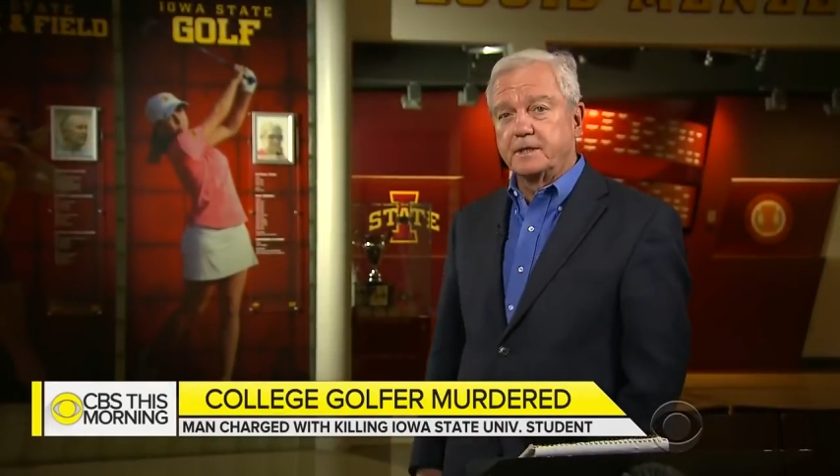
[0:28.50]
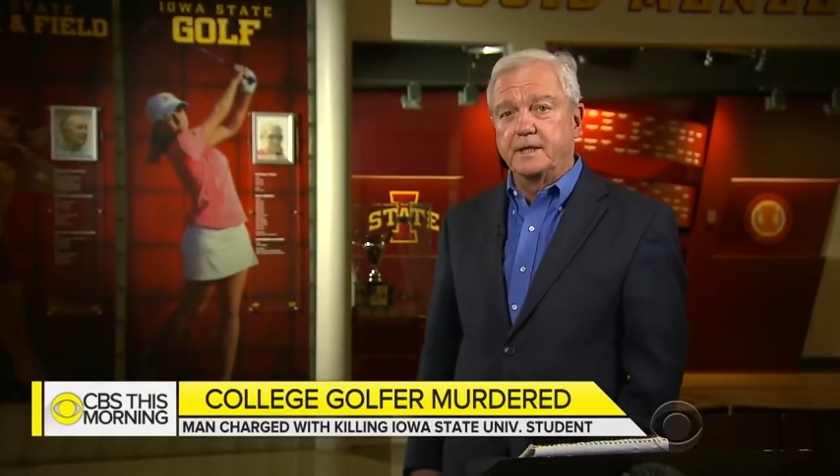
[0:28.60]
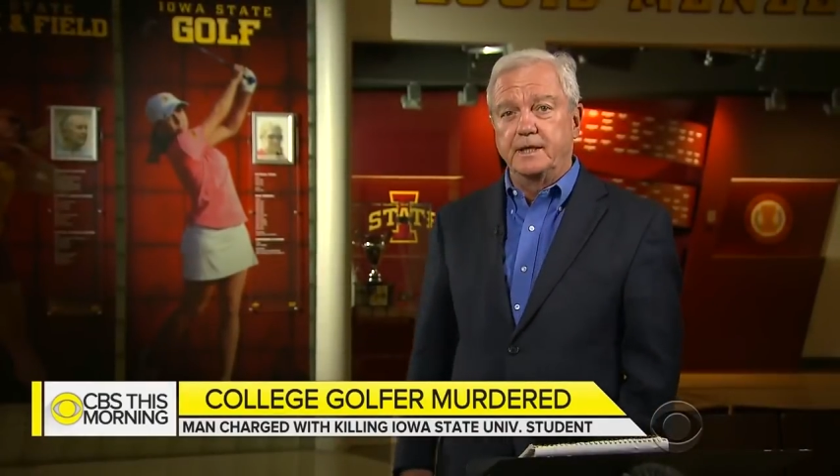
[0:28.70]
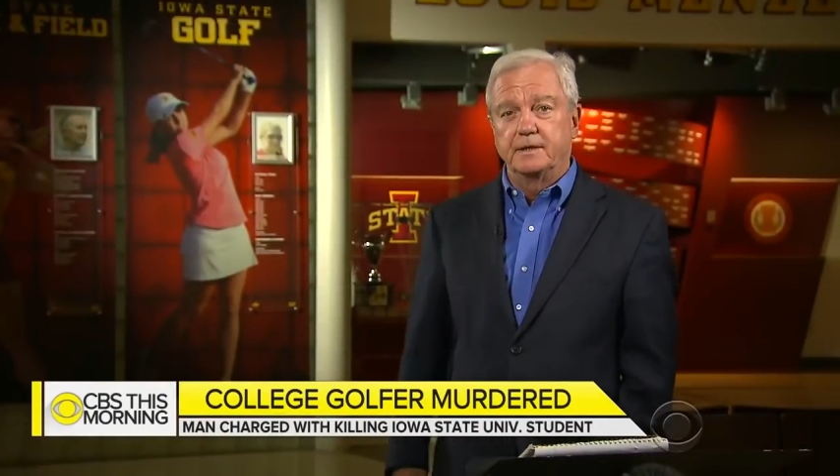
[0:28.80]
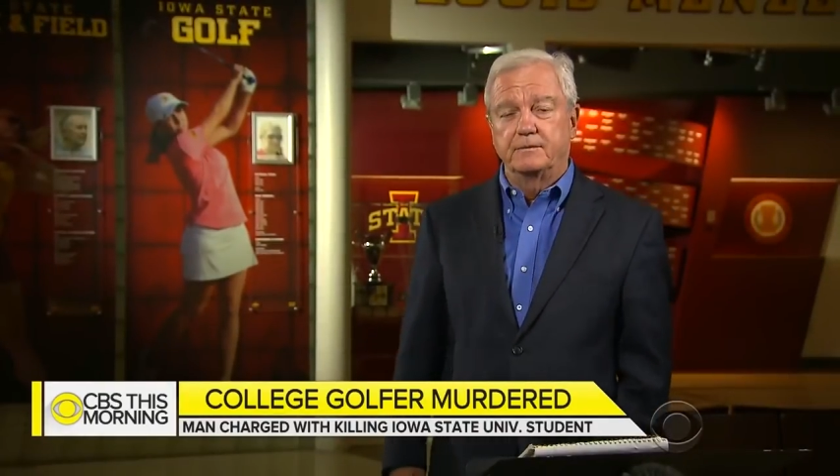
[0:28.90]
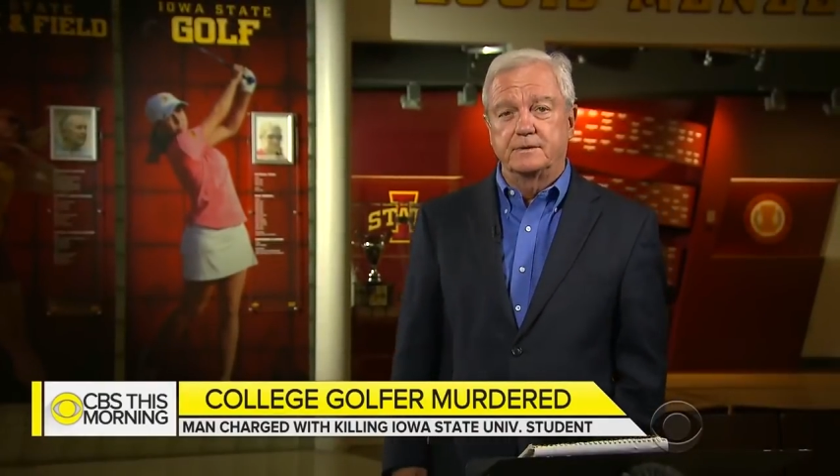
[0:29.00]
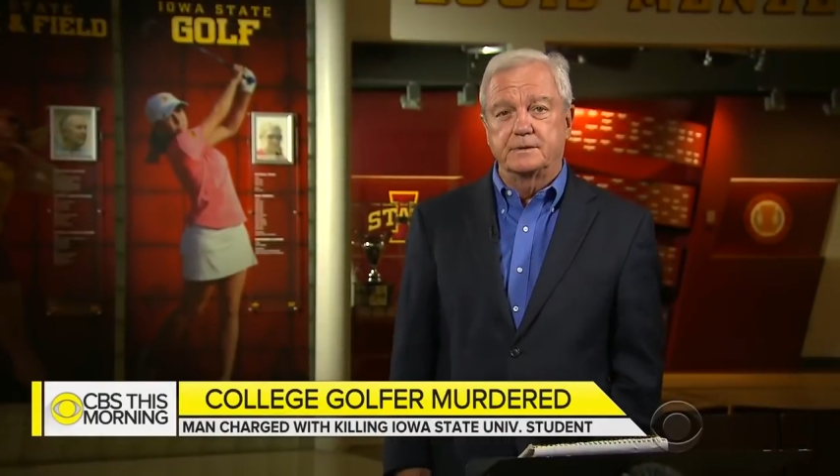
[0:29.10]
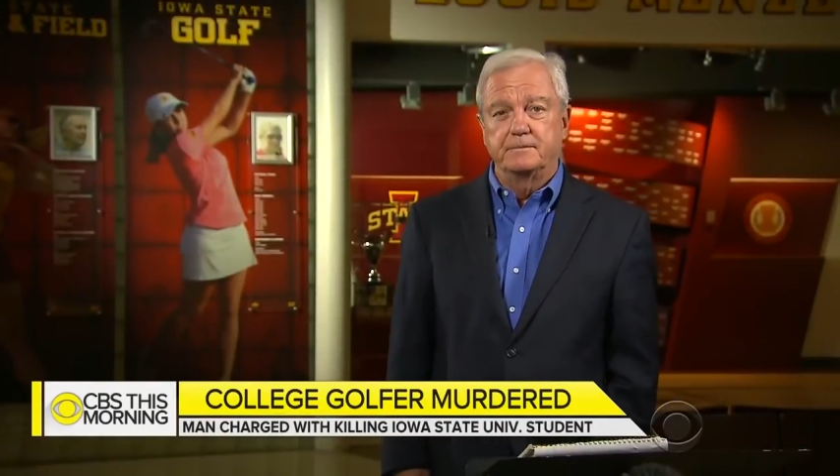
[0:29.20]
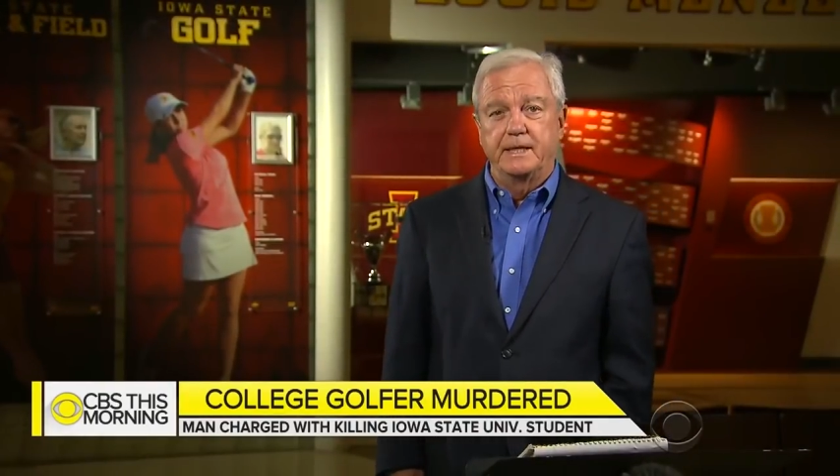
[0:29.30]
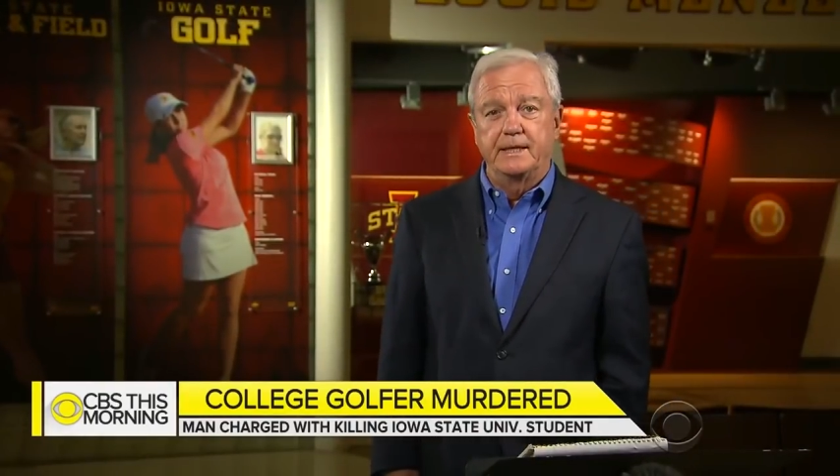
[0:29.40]
Barquin
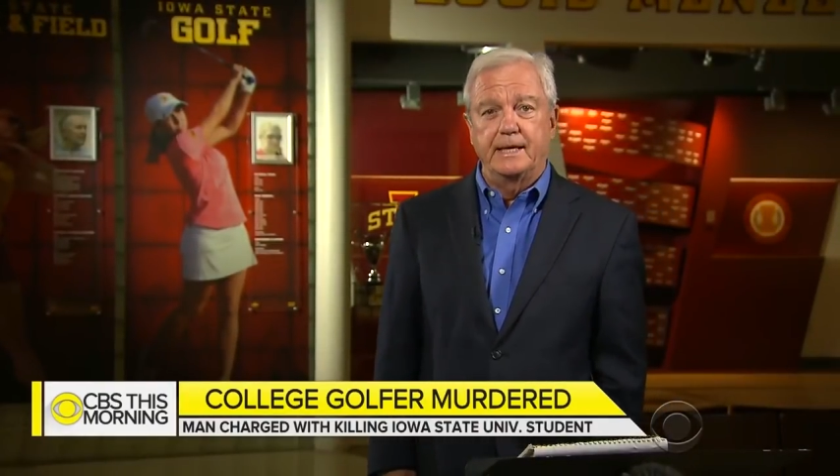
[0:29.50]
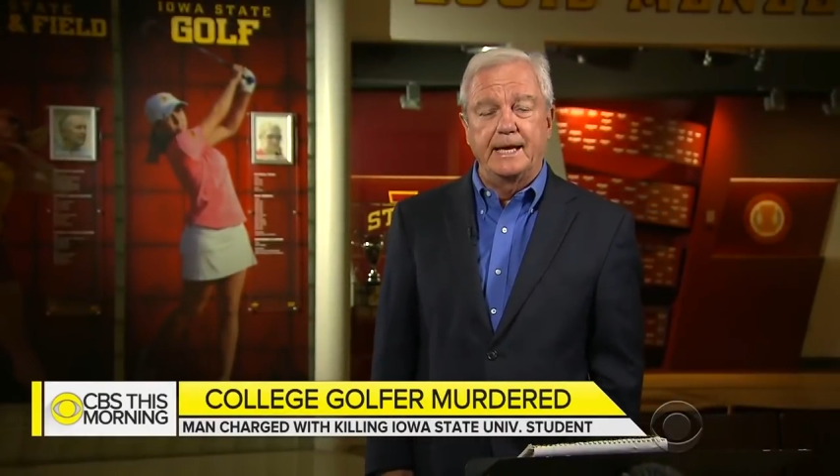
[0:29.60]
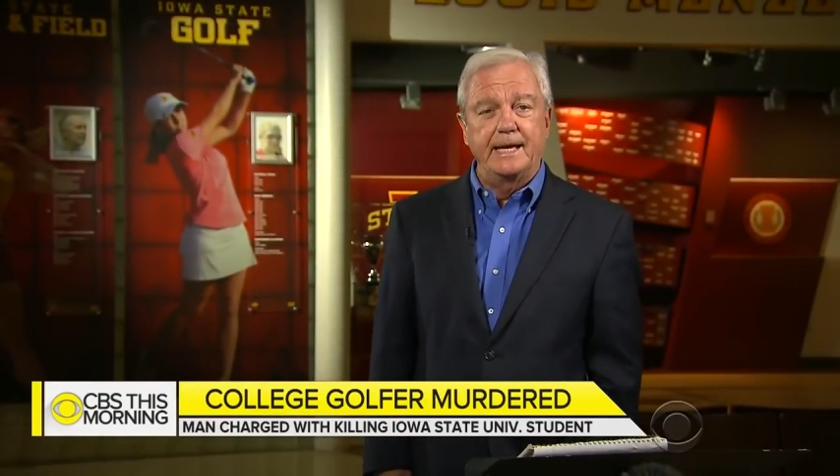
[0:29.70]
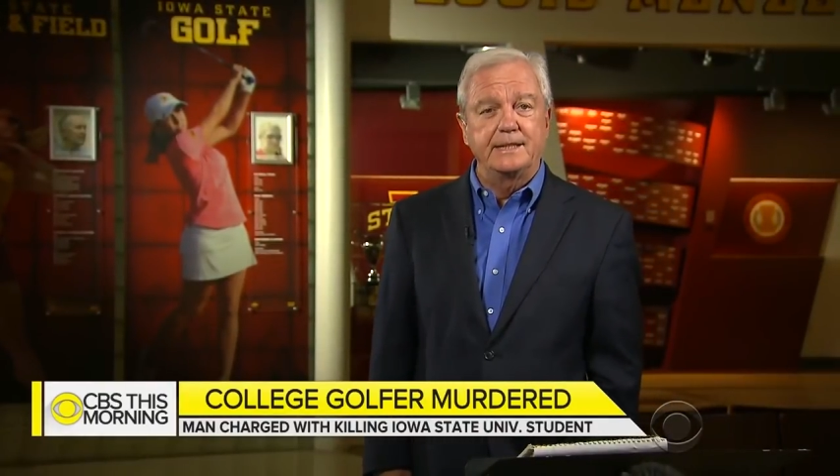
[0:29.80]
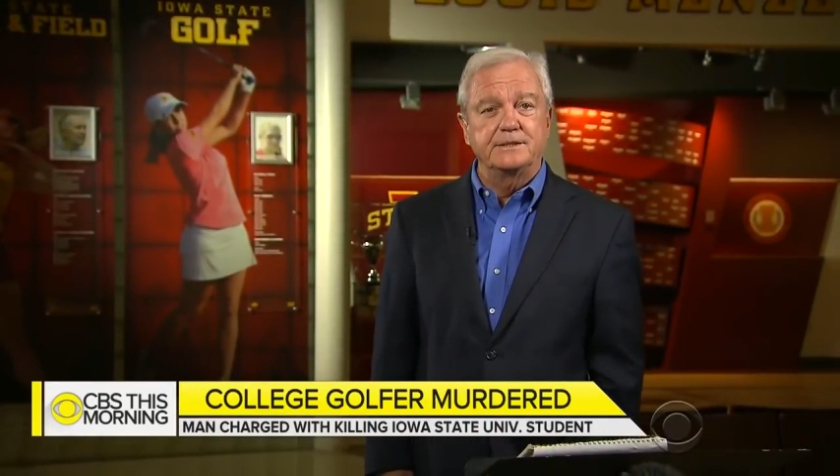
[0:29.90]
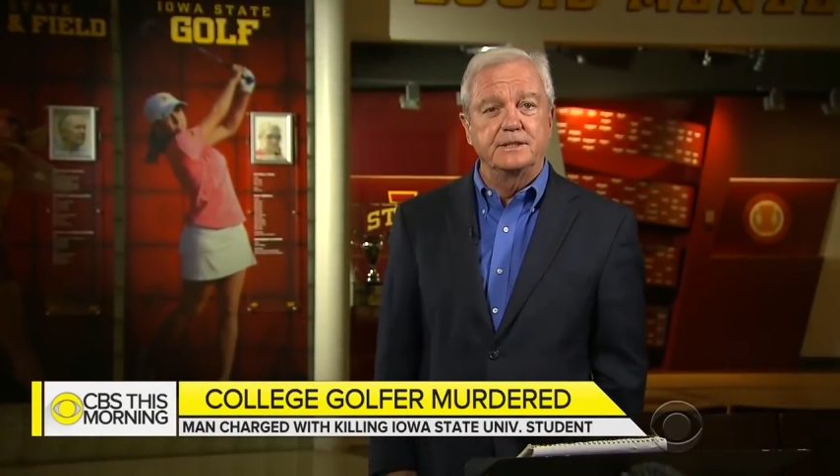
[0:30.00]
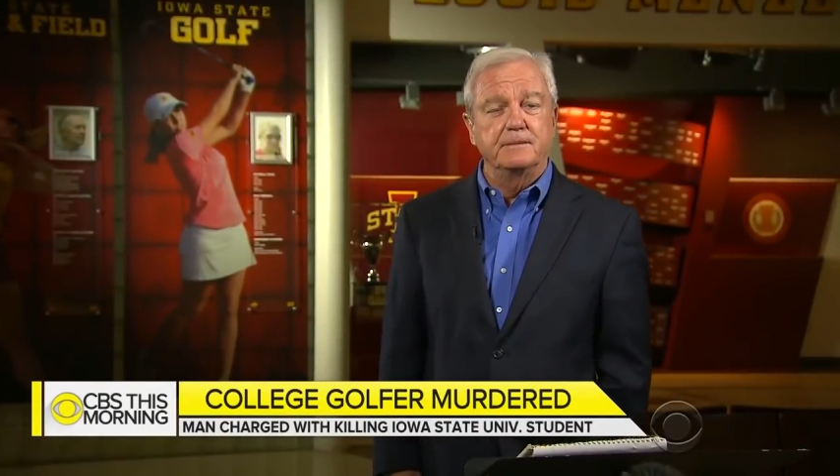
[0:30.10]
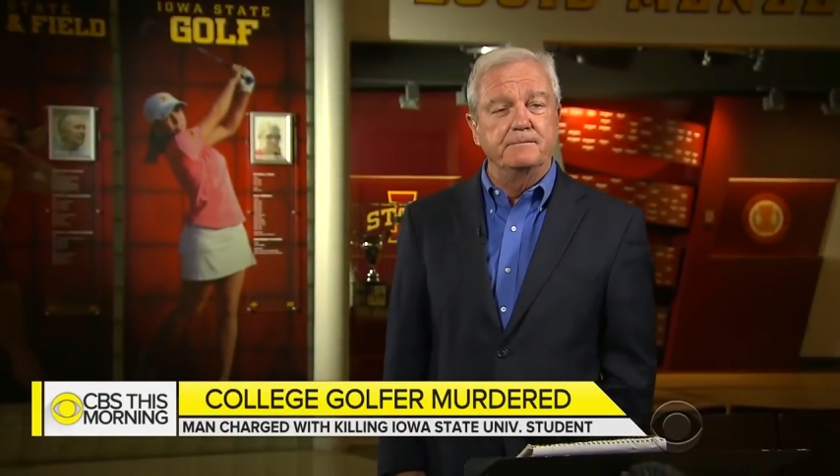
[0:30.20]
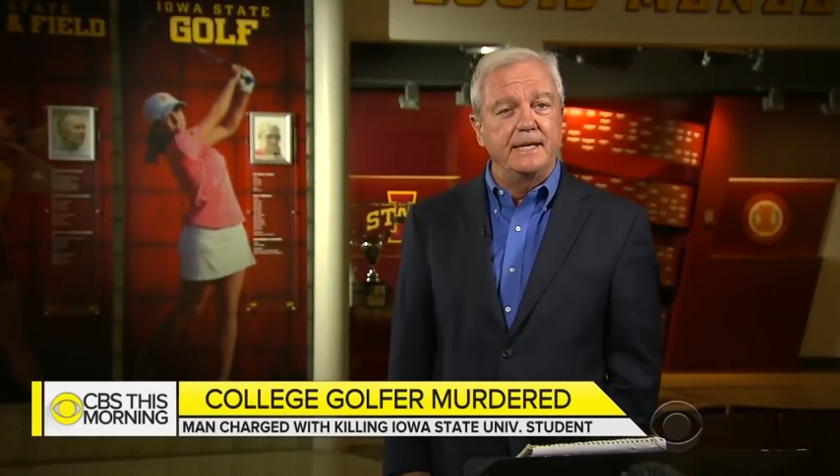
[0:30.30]
Arozamena hangs in the